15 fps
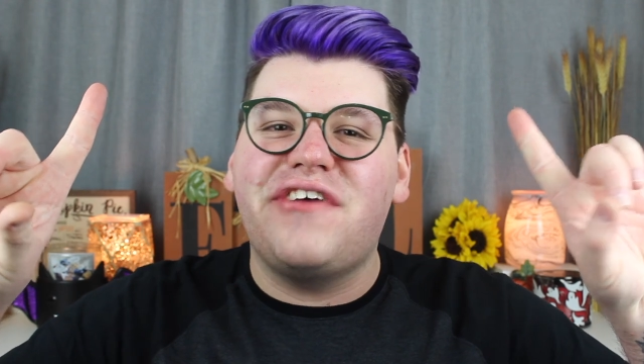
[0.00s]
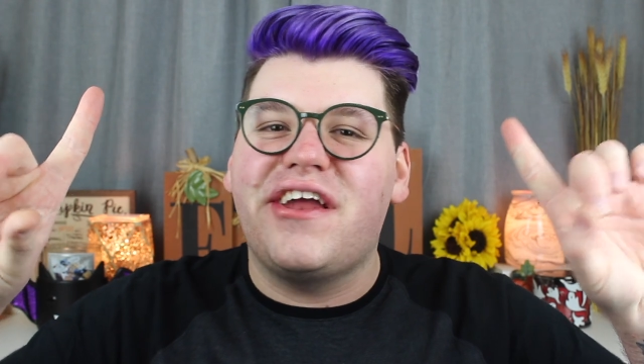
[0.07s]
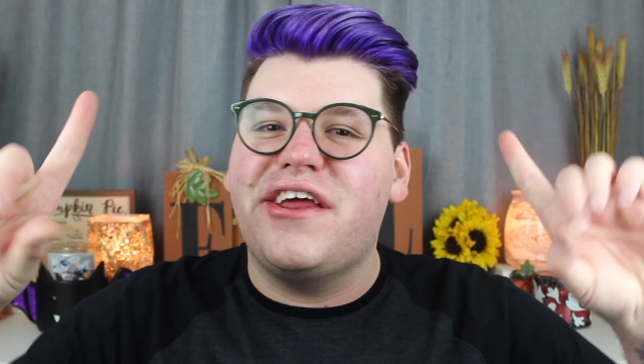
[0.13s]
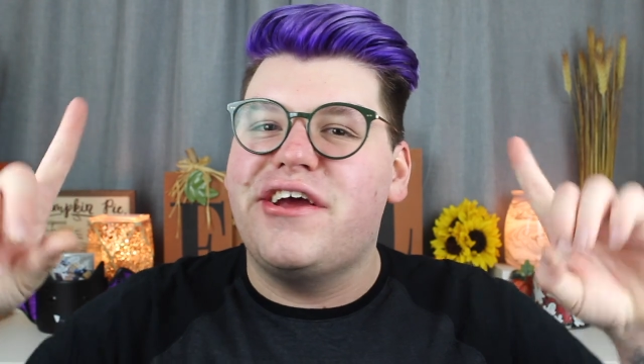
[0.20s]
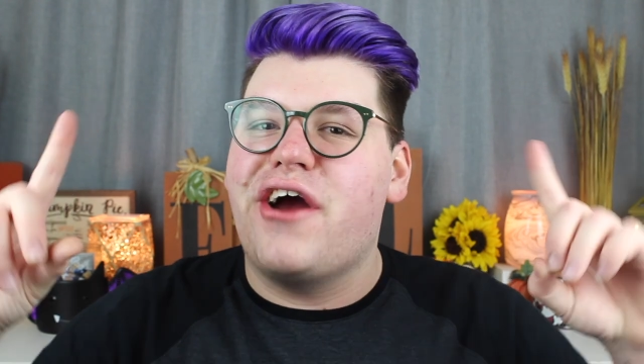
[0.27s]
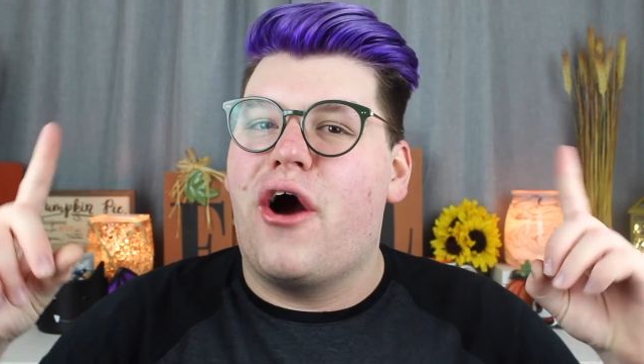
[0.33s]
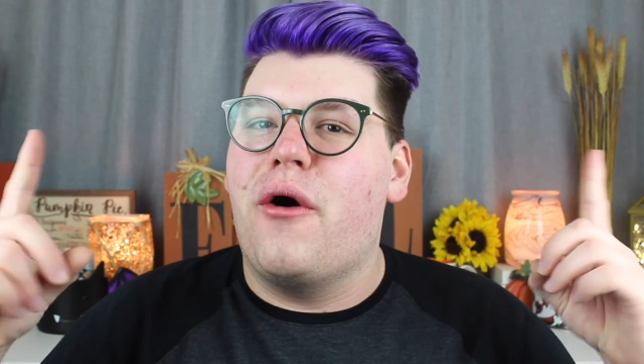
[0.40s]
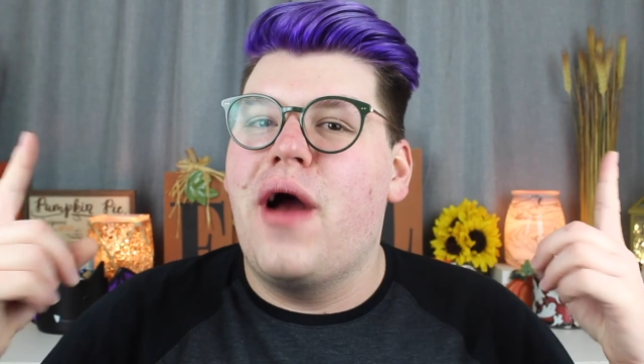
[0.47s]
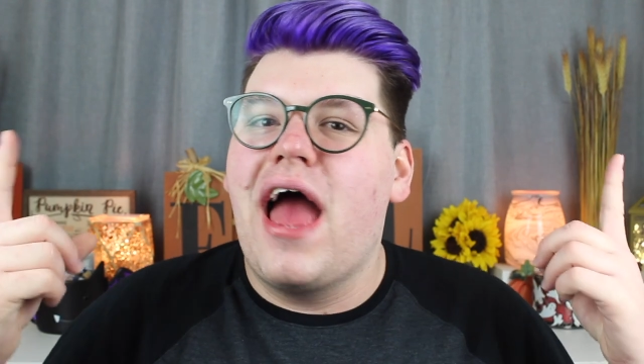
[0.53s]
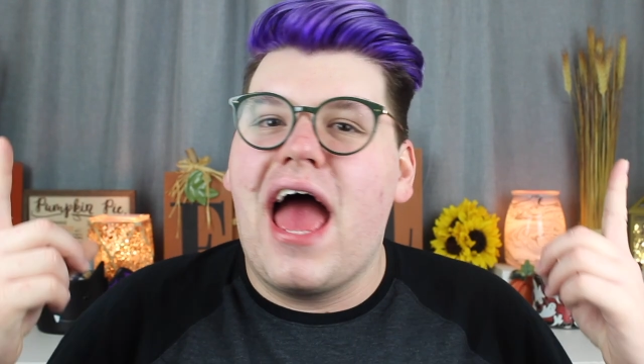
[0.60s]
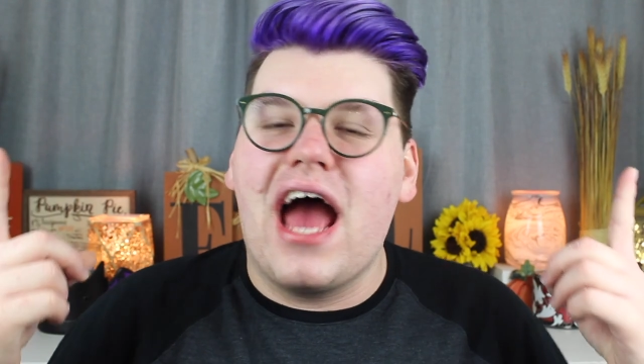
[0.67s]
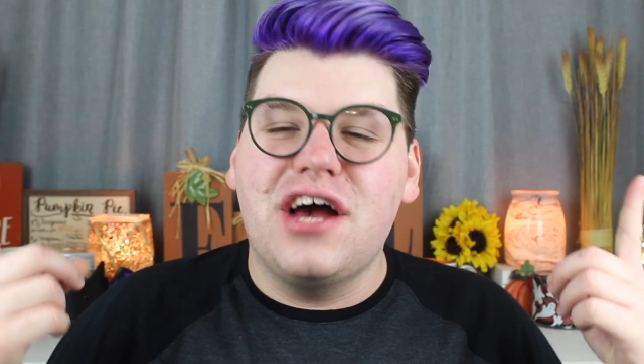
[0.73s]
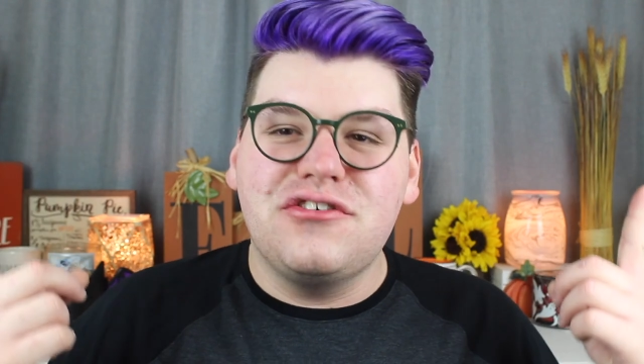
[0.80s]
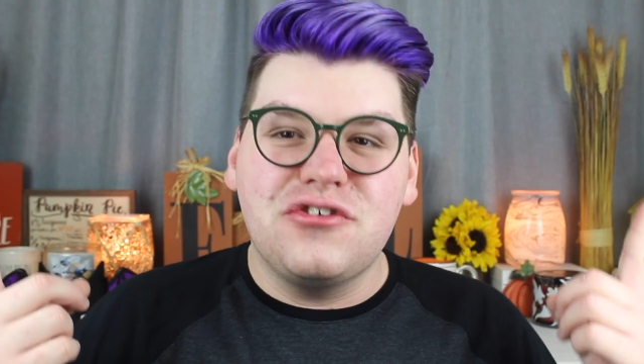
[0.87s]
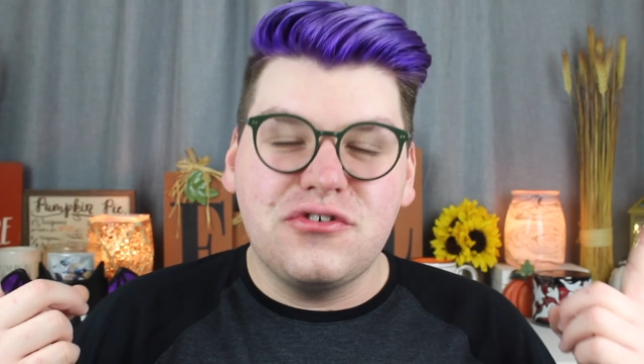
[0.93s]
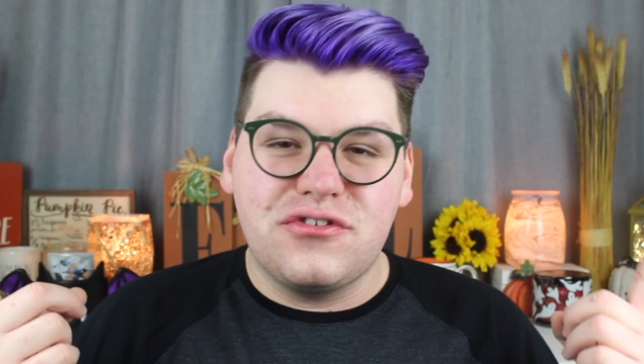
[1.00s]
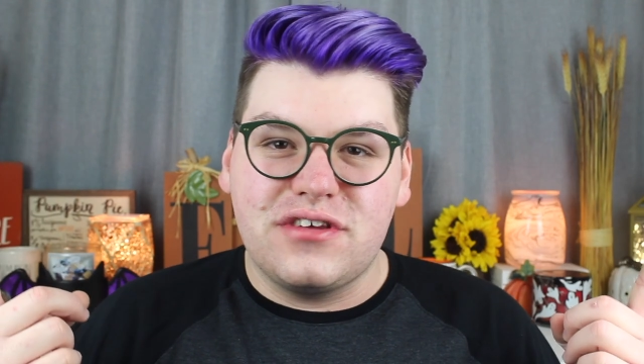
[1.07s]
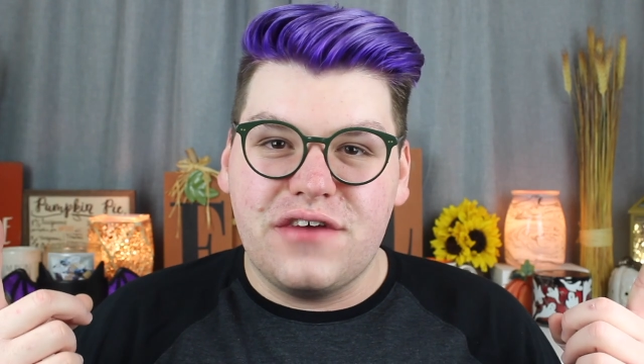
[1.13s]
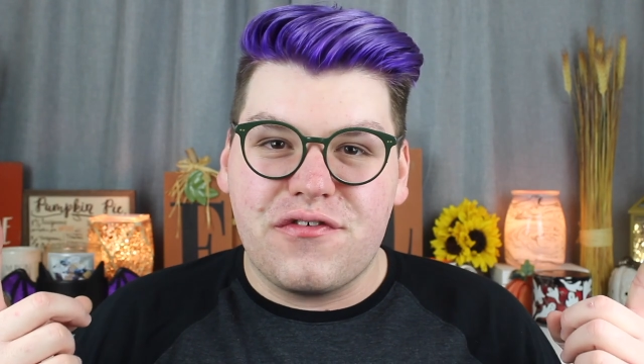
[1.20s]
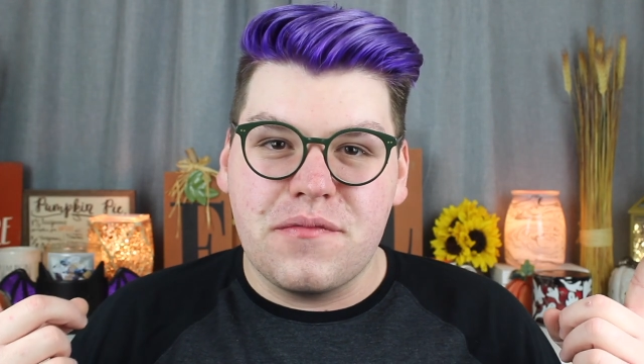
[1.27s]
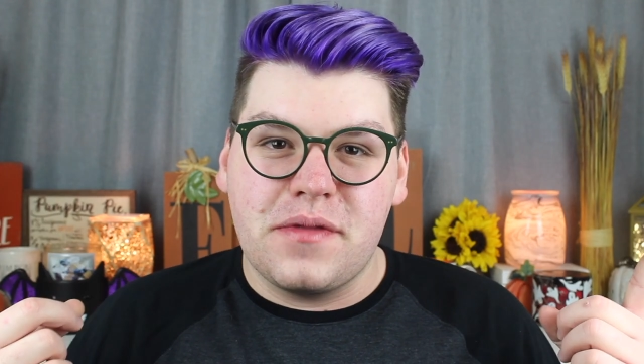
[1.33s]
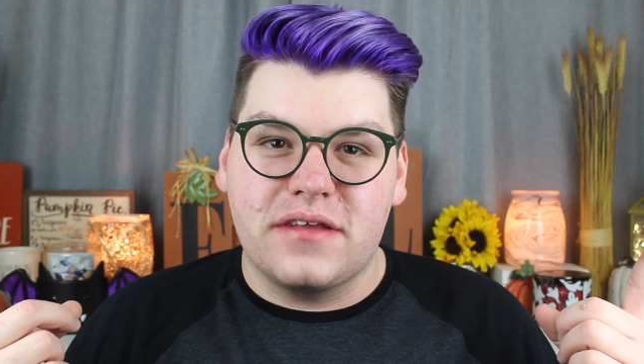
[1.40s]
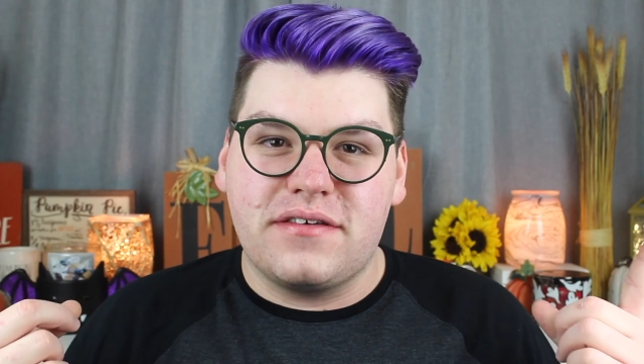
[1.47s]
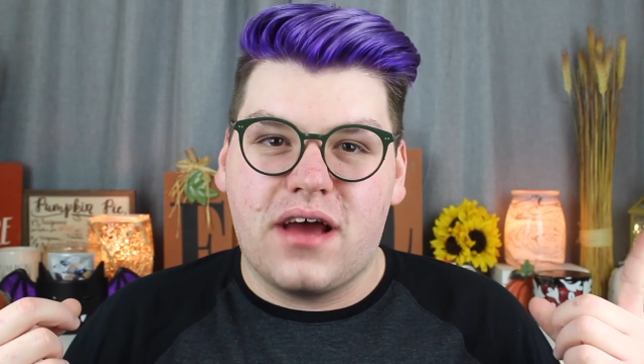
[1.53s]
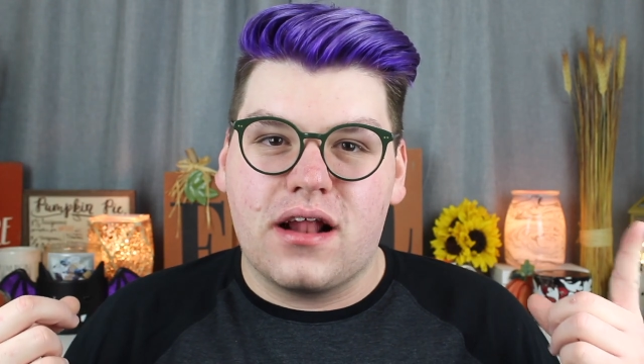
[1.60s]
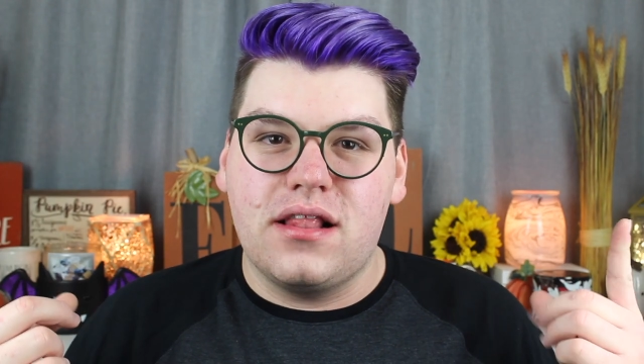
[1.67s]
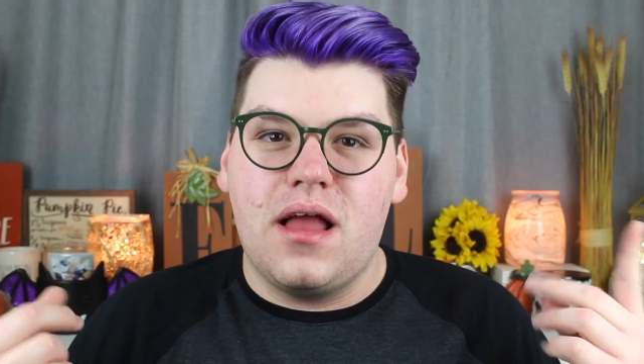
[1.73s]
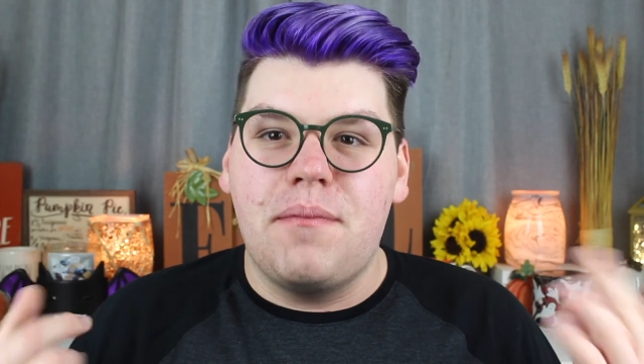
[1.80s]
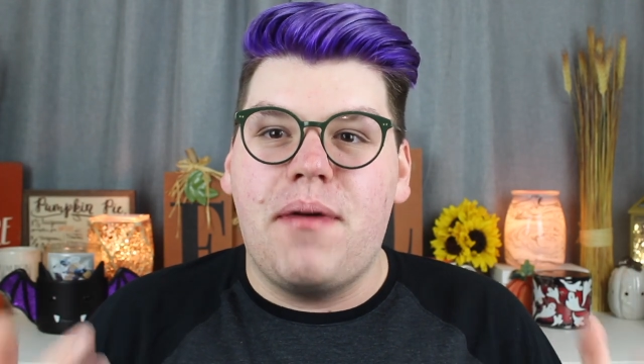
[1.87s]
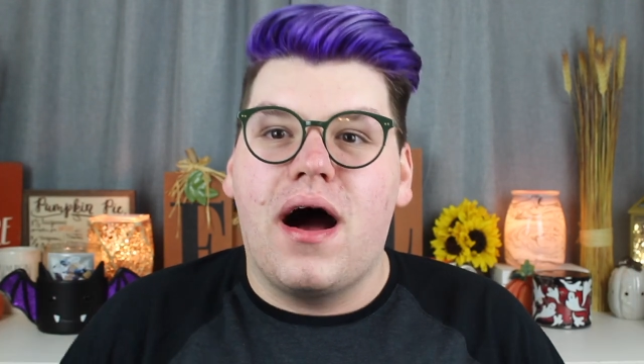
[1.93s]
video, as you see from the
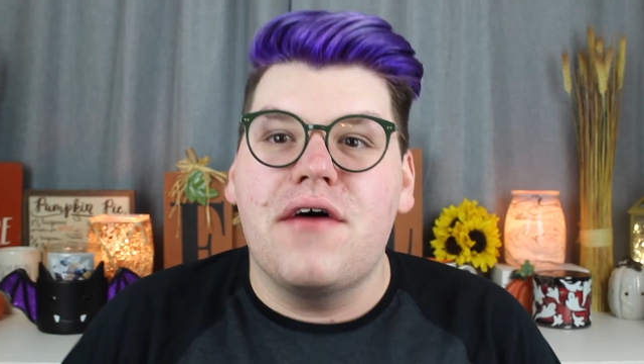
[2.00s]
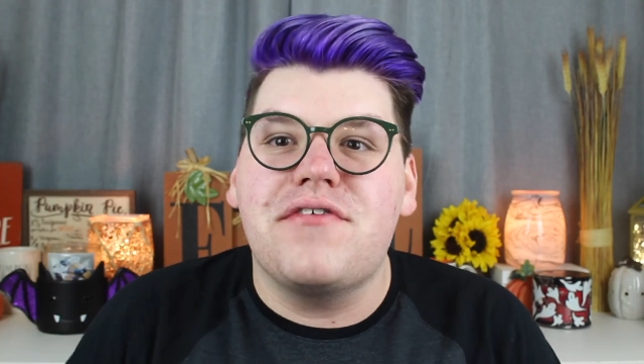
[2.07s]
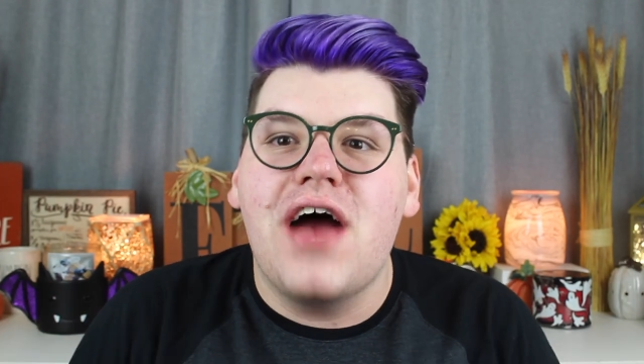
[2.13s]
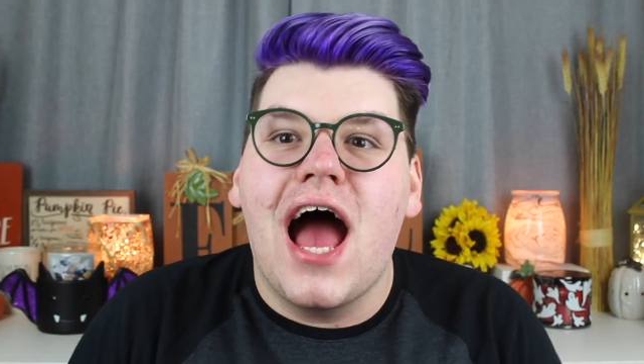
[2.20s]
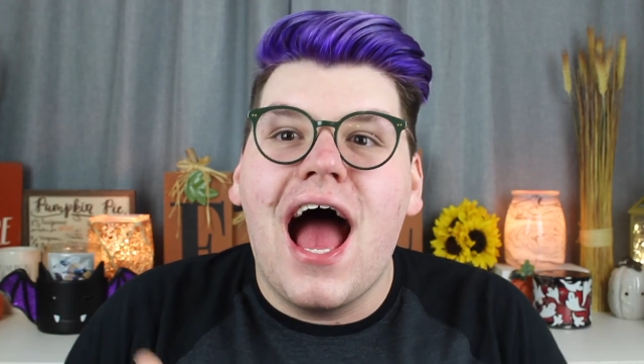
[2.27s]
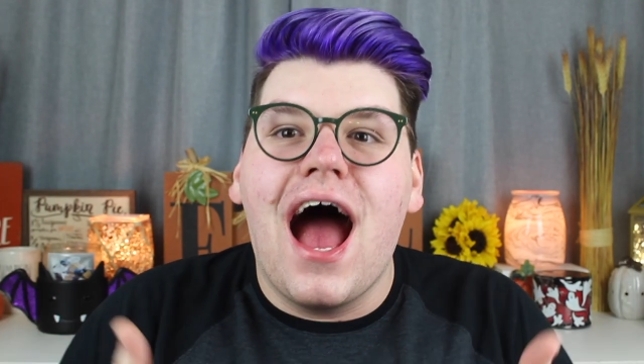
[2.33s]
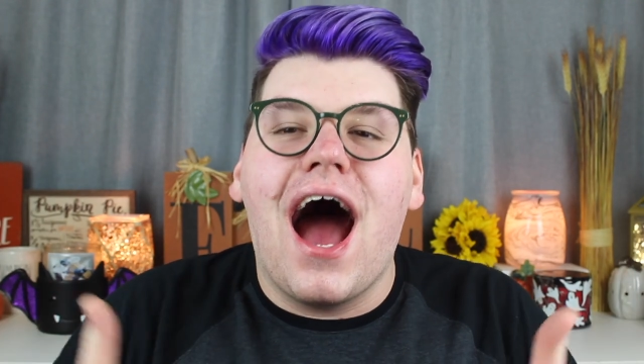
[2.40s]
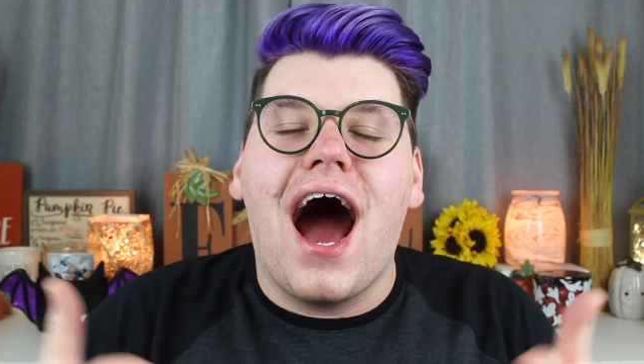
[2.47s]
title above,